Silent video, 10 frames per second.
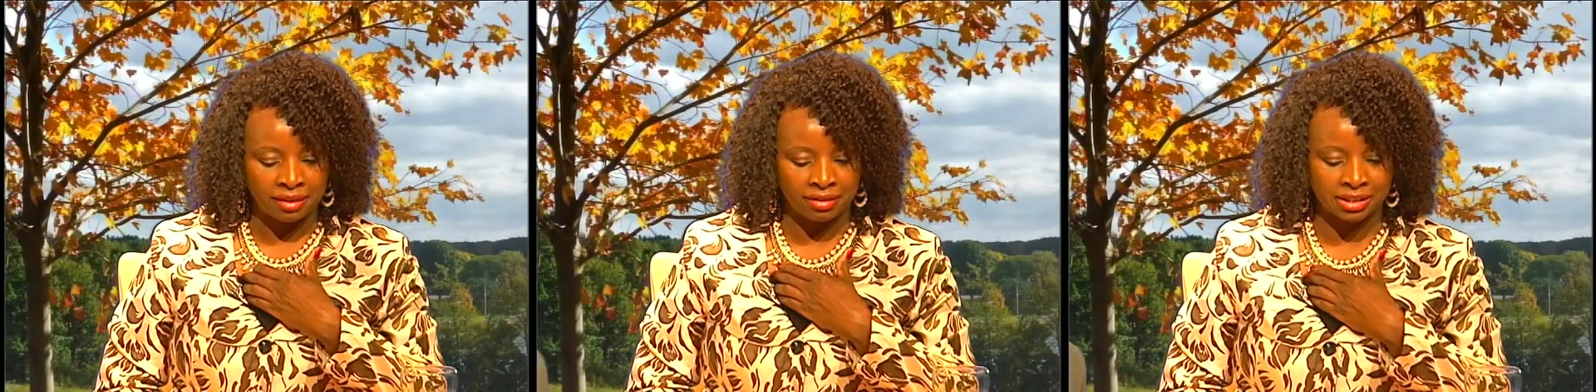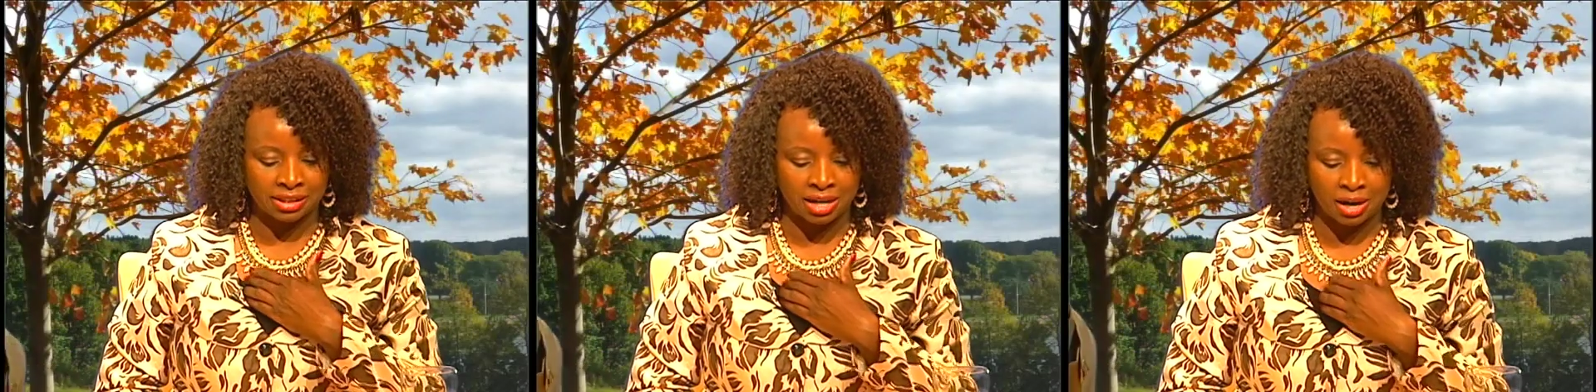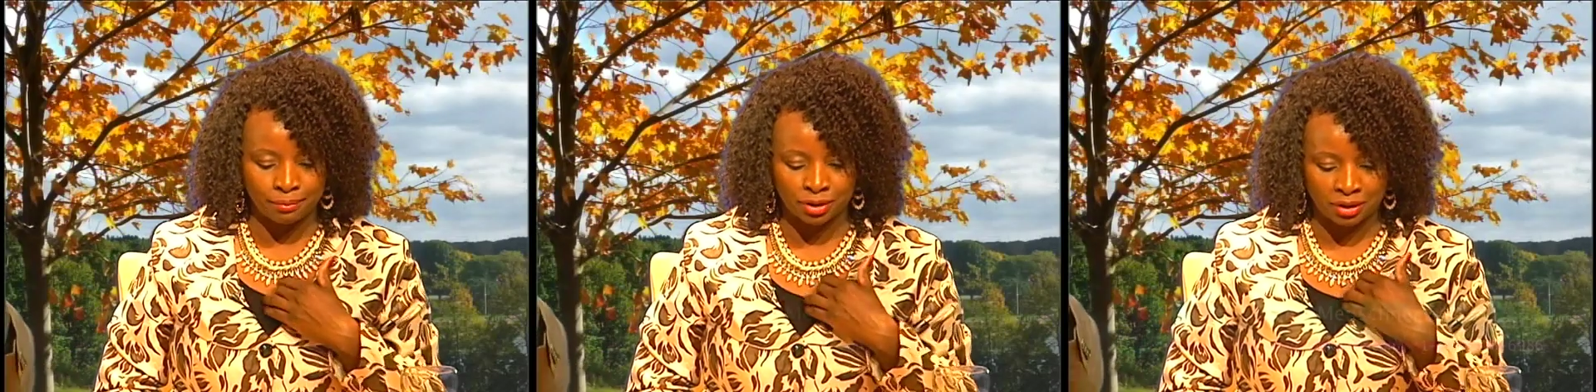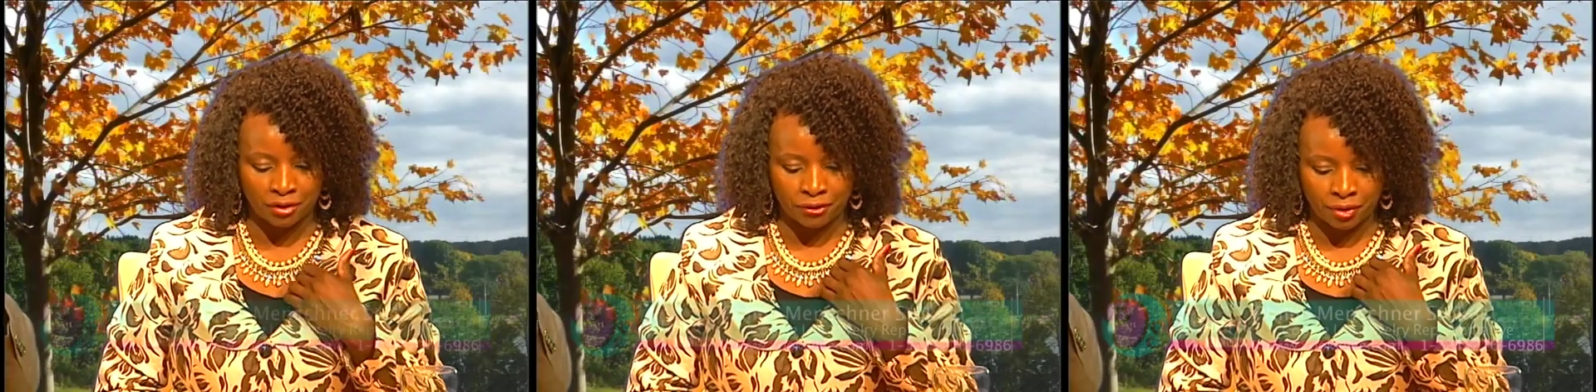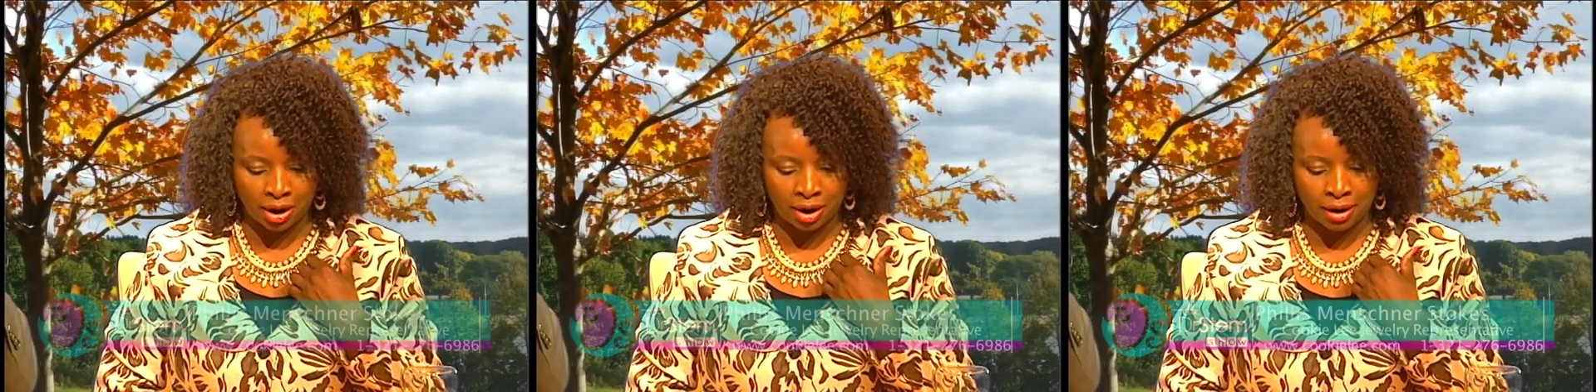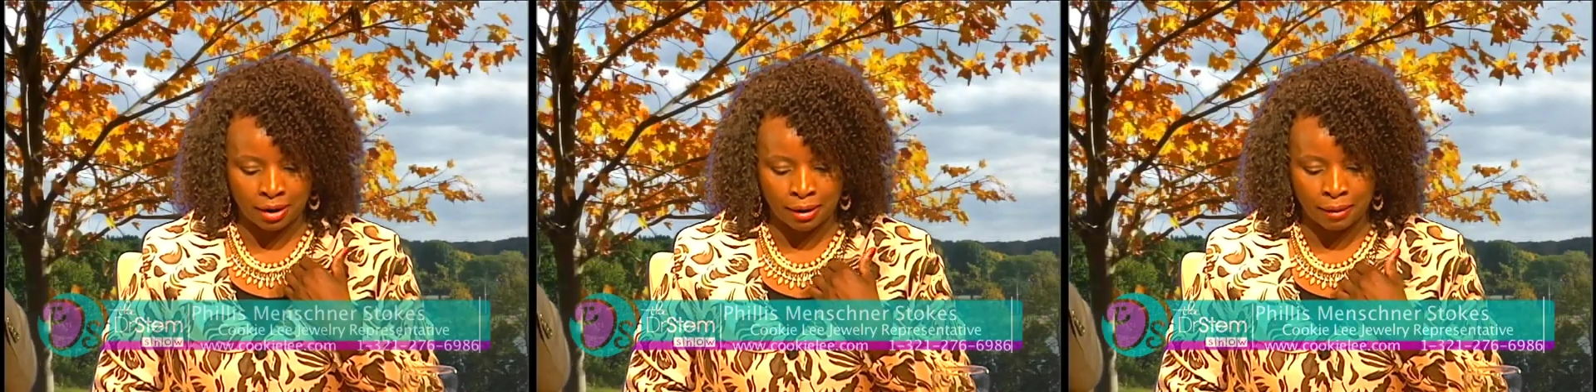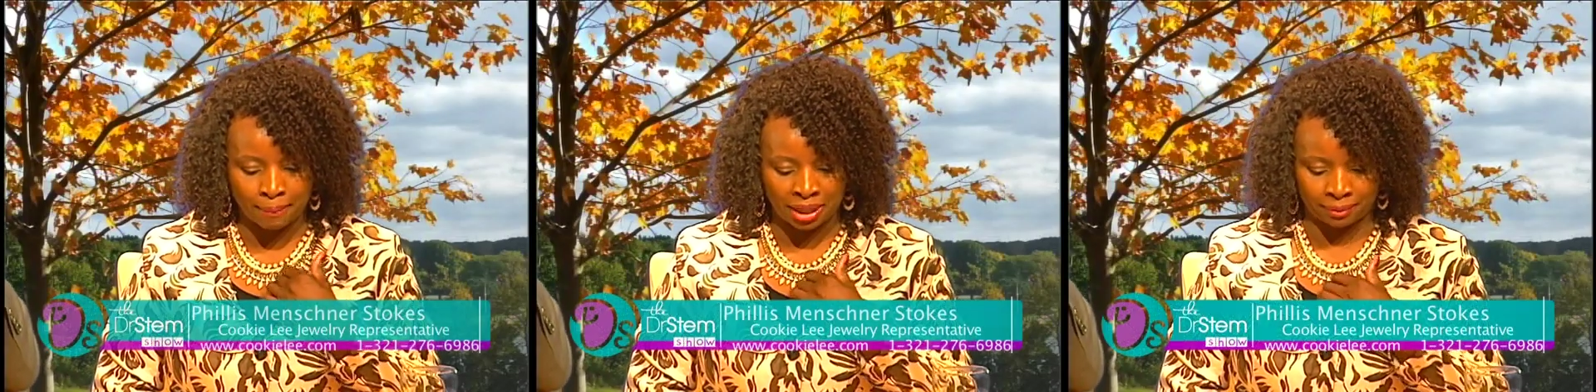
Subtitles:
This comes from,